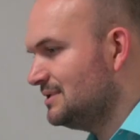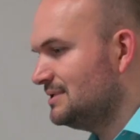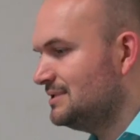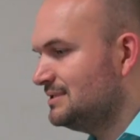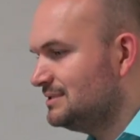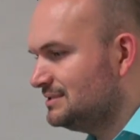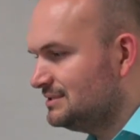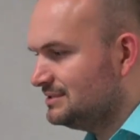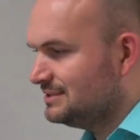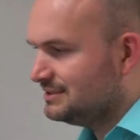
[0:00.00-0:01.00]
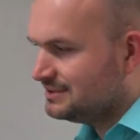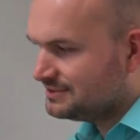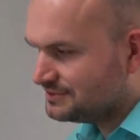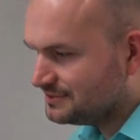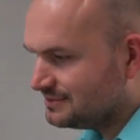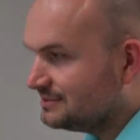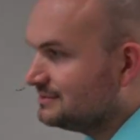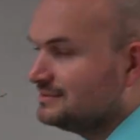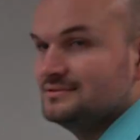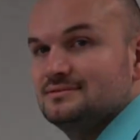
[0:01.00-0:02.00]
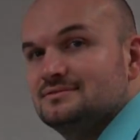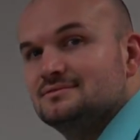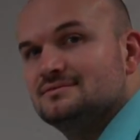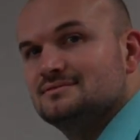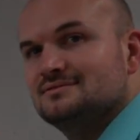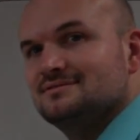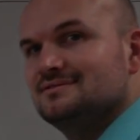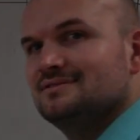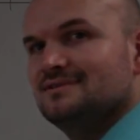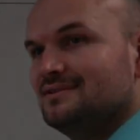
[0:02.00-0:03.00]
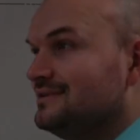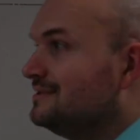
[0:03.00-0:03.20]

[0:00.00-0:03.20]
No one is speaking in this clip.